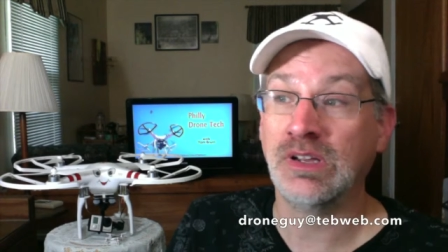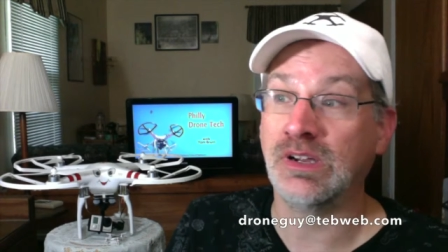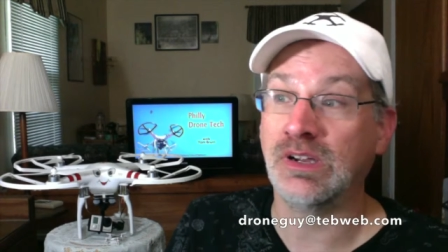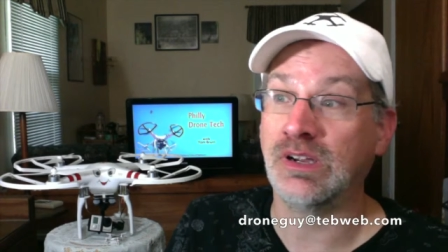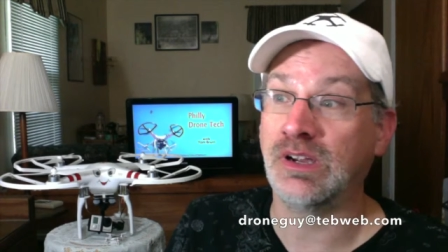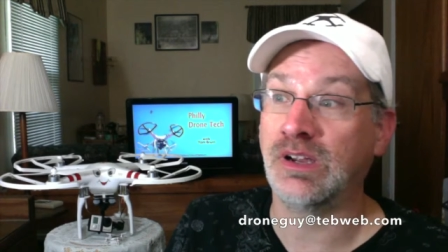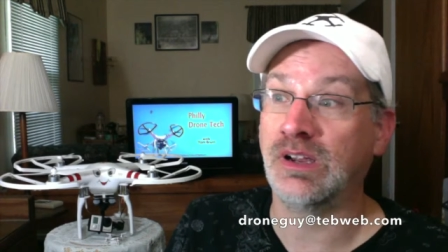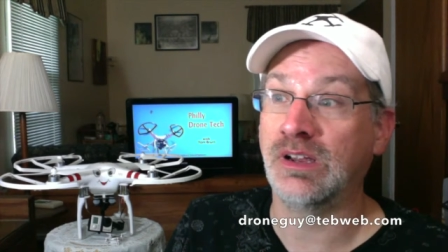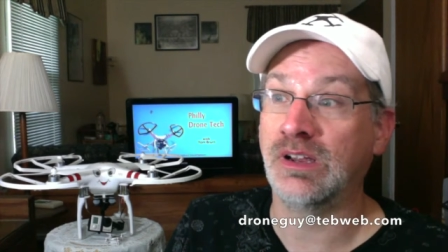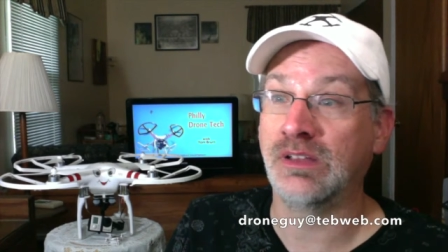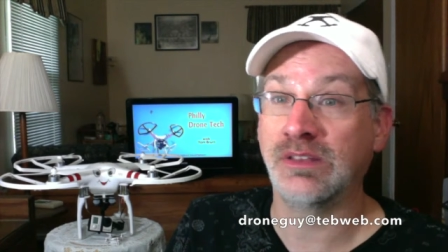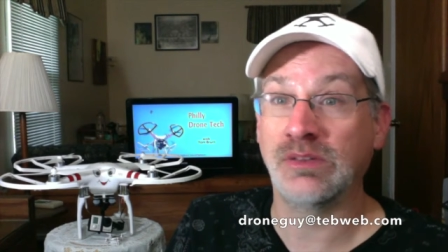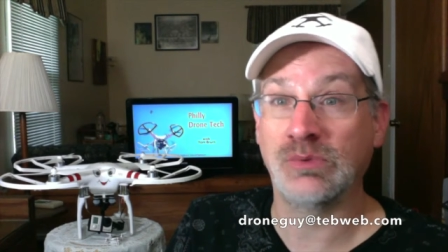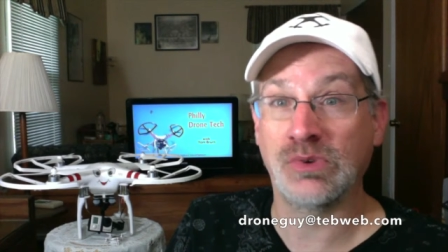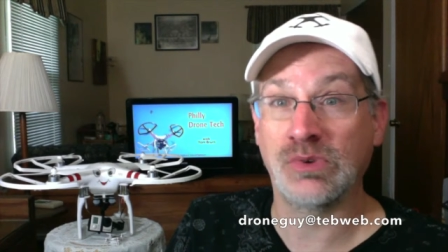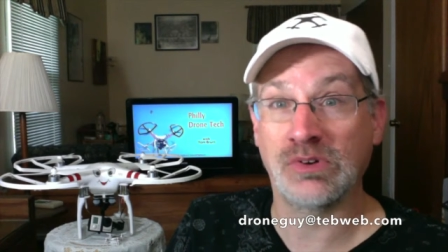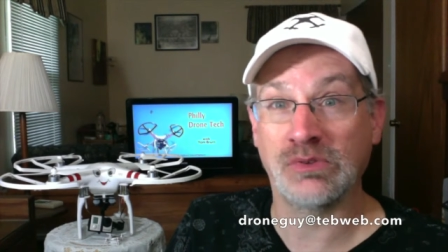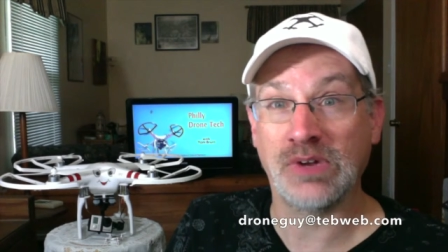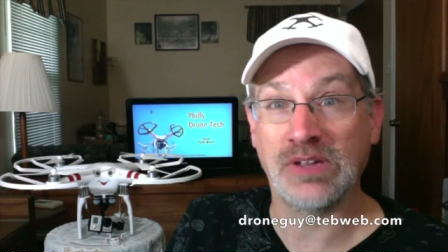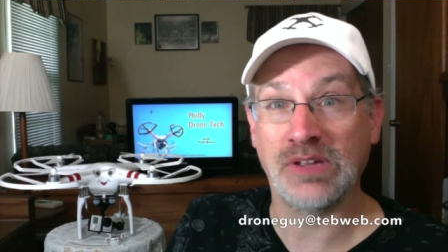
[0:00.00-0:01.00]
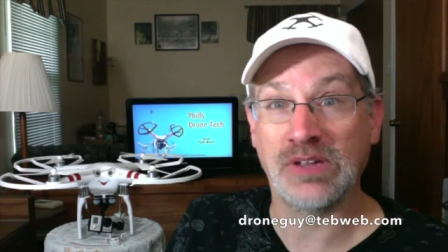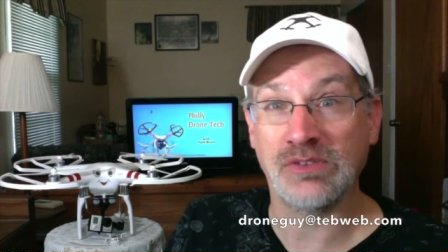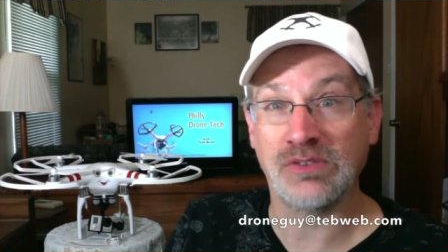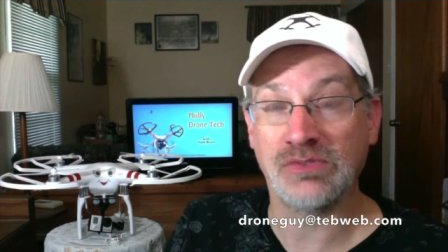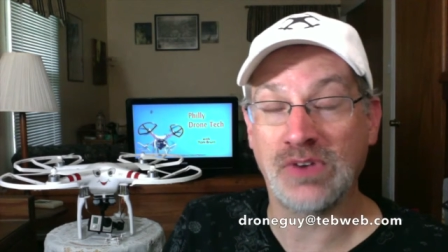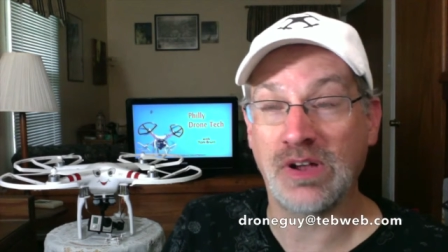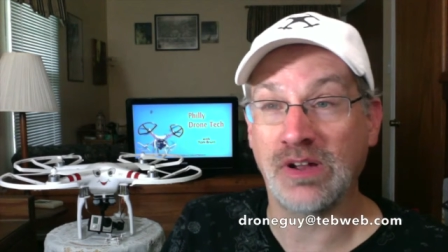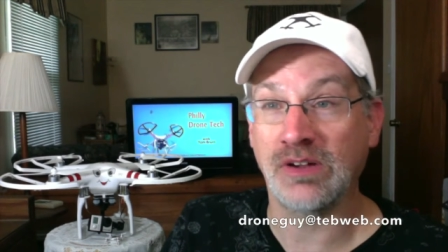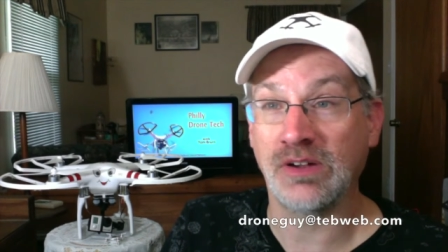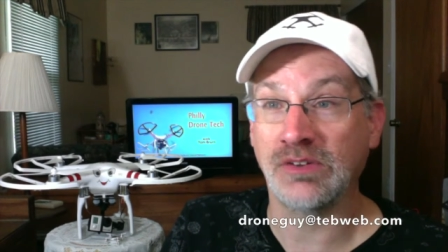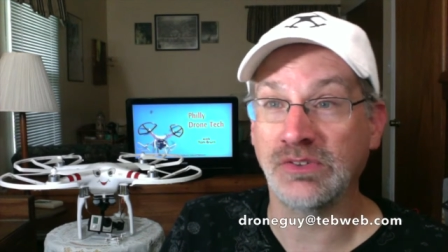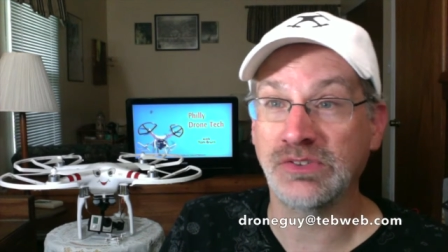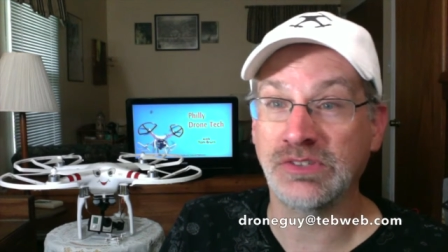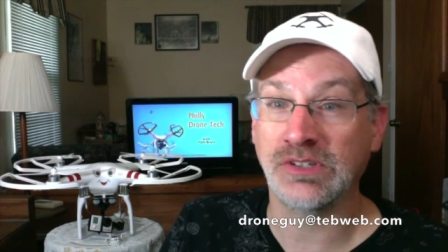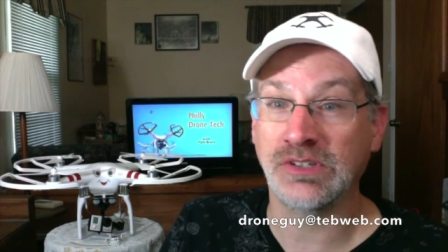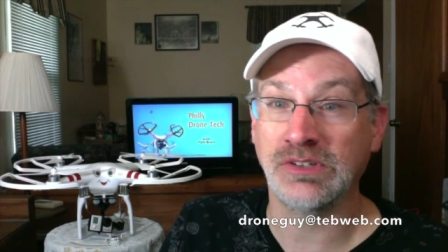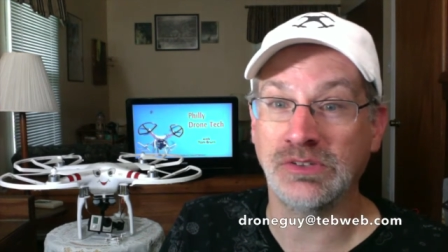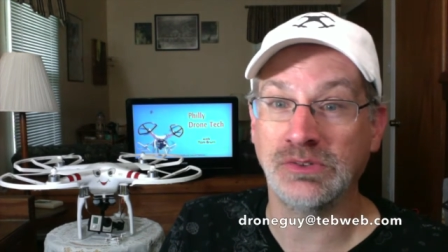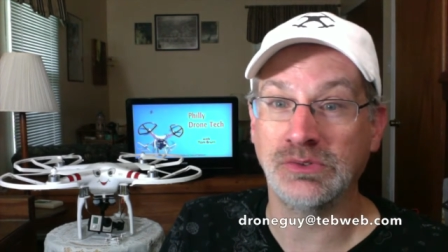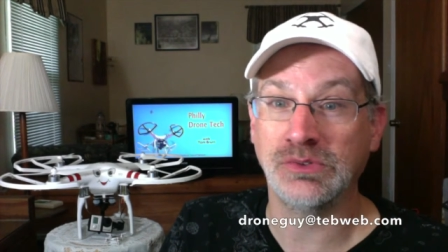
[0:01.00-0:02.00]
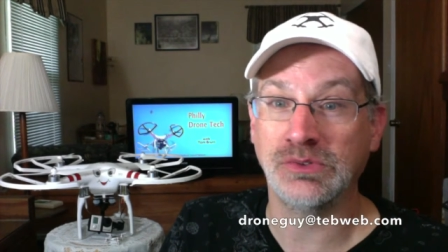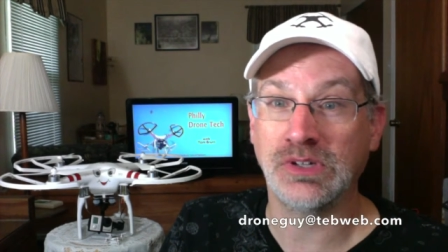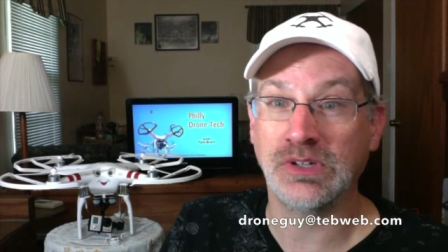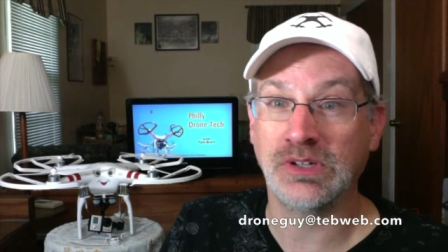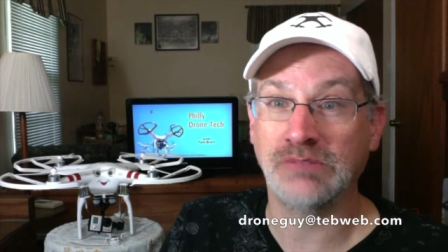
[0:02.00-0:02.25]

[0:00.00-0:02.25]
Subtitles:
that were around the fire. So